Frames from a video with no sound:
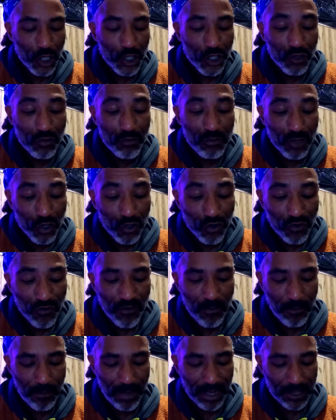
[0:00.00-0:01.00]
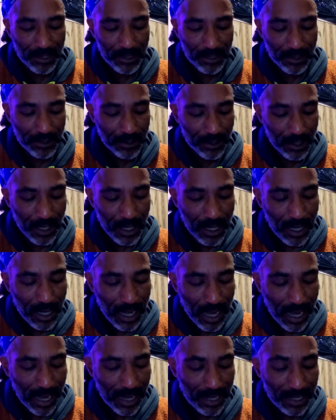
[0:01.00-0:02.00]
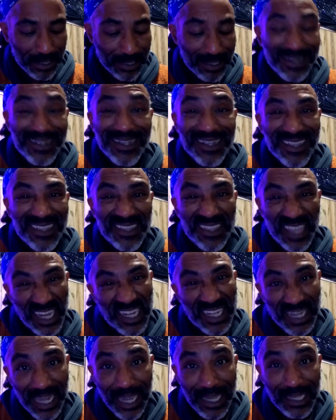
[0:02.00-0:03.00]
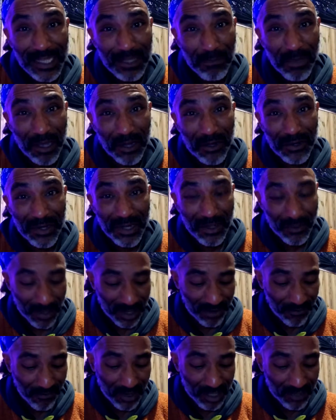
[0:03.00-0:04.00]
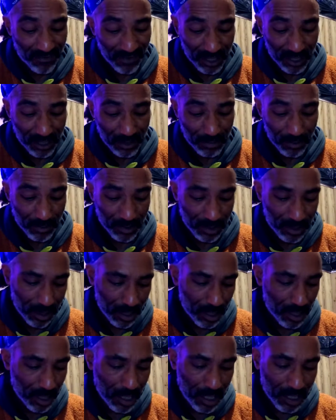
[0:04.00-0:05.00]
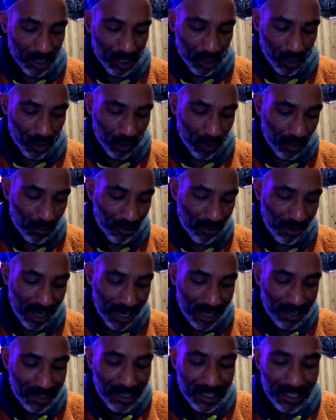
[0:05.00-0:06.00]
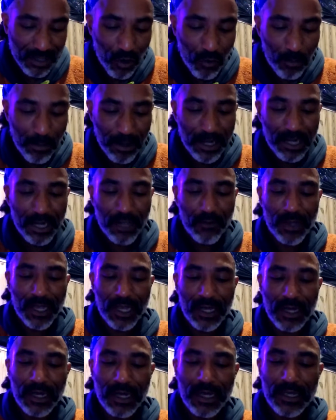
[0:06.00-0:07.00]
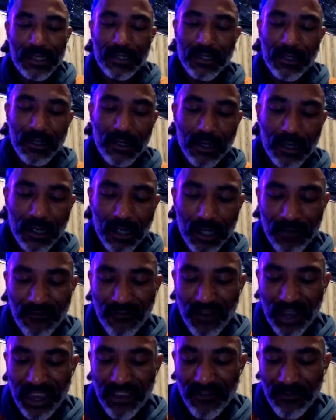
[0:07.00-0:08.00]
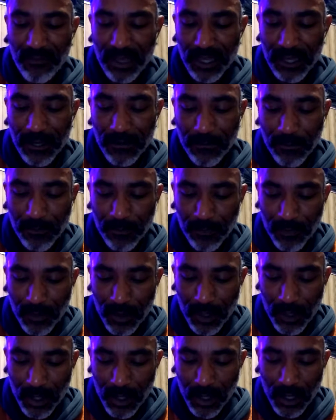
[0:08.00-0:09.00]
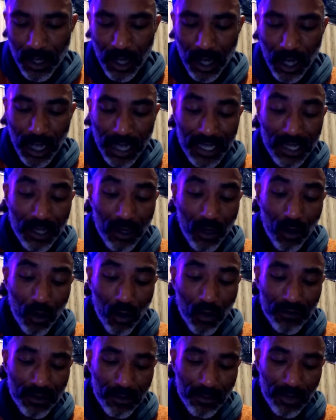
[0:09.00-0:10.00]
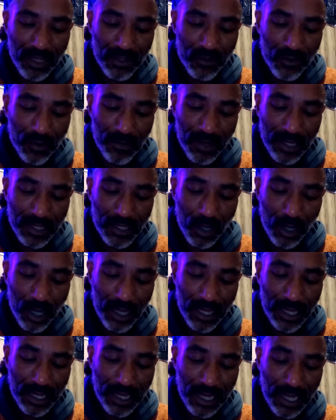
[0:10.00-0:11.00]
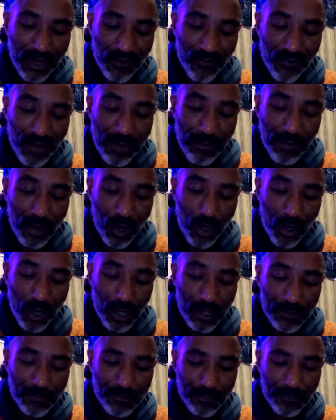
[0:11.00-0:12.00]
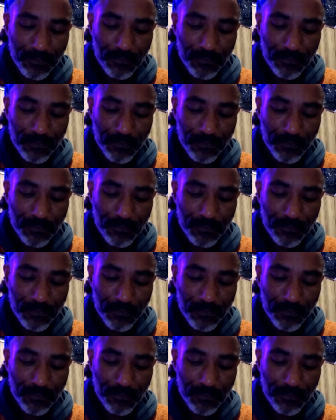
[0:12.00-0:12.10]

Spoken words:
you move better, and they taste better anyway, fresh vegetables. So I'm cracking this open anyway, guys, and forgive me, I get all over the place with my talking and I can ramble on,